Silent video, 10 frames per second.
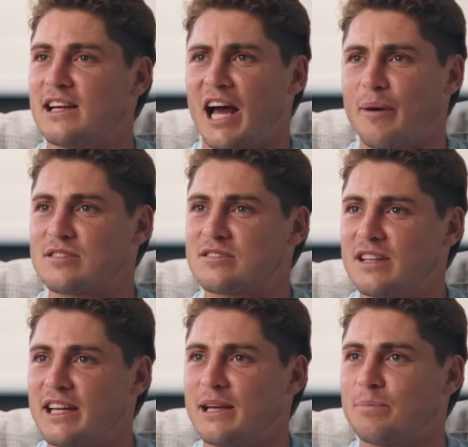how I
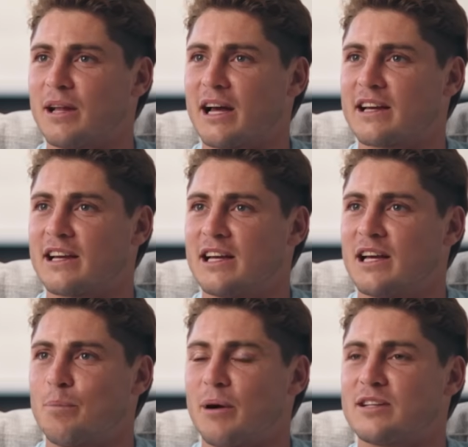sleep,
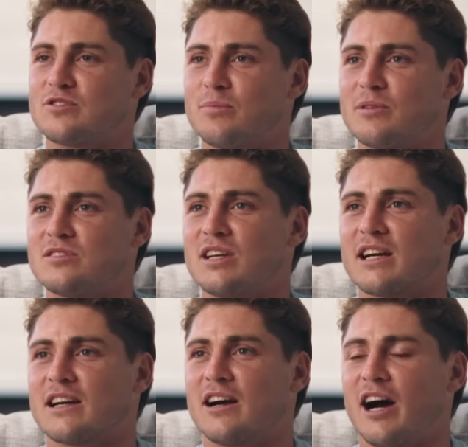but it's almost
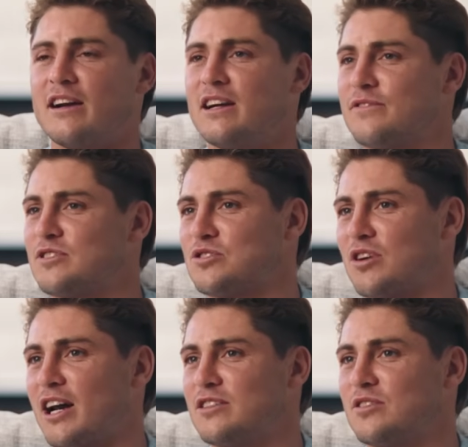like I don't even have to
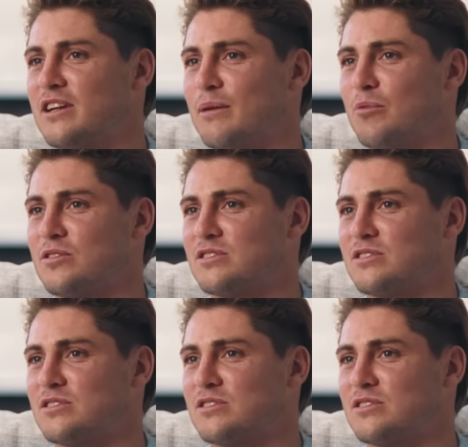try to do it anymore.